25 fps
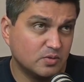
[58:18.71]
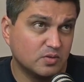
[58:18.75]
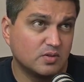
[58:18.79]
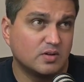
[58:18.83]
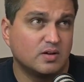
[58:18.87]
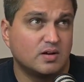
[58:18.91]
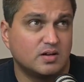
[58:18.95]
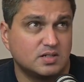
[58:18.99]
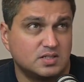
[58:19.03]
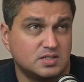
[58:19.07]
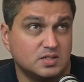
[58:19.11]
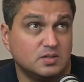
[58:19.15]

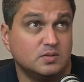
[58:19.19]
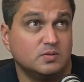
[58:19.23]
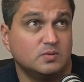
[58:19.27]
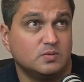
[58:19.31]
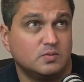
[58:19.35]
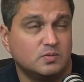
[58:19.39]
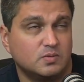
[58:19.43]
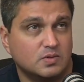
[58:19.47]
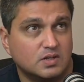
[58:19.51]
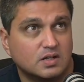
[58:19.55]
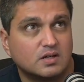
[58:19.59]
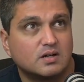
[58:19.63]
Although I
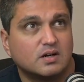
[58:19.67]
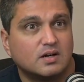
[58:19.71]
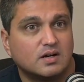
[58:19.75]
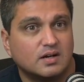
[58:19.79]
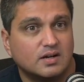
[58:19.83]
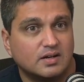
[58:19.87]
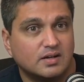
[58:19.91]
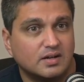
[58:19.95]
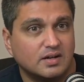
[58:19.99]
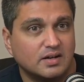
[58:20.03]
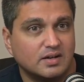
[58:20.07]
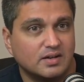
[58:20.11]
do work
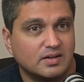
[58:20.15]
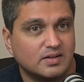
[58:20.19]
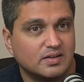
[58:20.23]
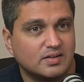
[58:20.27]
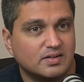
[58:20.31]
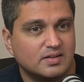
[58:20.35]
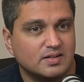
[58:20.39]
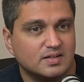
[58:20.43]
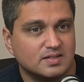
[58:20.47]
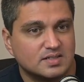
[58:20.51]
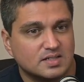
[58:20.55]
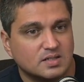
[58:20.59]
hard, and
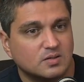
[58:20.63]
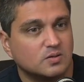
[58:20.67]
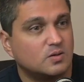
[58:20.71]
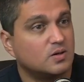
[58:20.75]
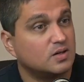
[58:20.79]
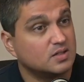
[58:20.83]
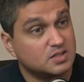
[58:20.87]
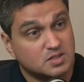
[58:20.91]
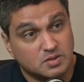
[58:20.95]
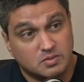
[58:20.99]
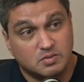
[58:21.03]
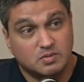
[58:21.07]
there's a
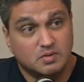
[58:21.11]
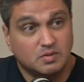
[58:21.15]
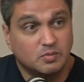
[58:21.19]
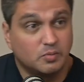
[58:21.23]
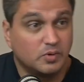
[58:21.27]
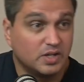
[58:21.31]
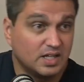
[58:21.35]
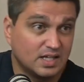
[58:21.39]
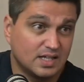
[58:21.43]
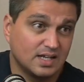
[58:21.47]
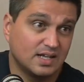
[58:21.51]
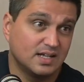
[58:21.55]
lot I do in the
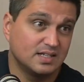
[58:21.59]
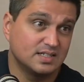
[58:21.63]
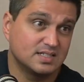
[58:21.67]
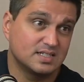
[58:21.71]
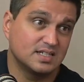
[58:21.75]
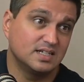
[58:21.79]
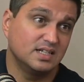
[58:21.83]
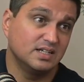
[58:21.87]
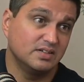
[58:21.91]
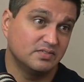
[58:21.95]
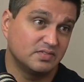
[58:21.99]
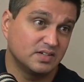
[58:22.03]
weekends
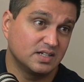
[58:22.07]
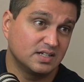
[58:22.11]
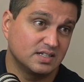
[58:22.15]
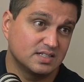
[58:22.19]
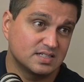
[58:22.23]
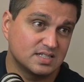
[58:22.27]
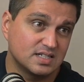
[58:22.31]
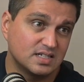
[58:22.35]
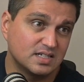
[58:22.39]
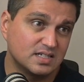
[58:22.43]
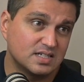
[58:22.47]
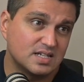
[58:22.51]
and
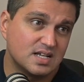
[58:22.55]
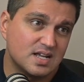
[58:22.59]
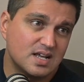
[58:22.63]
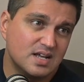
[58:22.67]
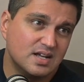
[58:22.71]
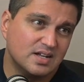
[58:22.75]
evenings, and